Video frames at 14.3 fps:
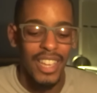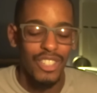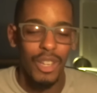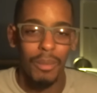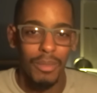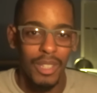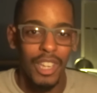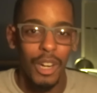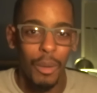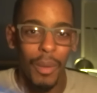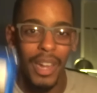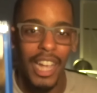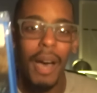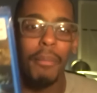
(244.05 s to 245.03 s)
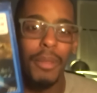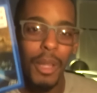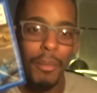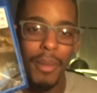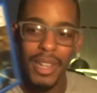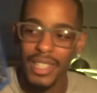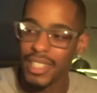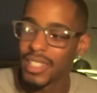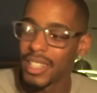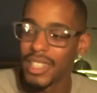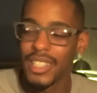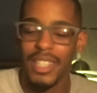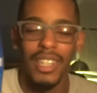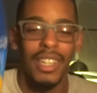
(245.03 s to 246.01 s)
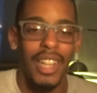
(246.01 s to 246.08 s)
So I'm going to wait a couple of months
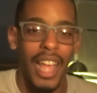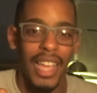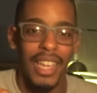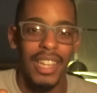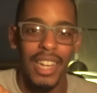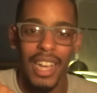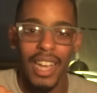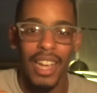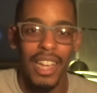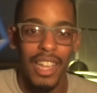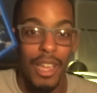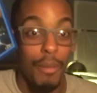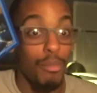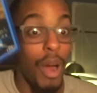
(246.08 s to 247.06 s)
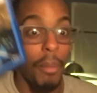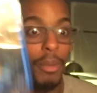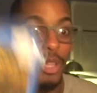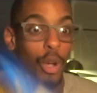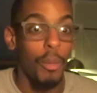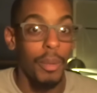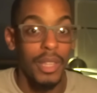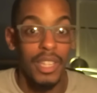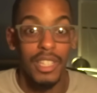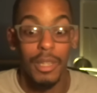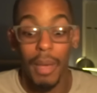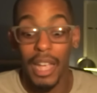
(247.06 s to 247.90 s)
until I can properly open this.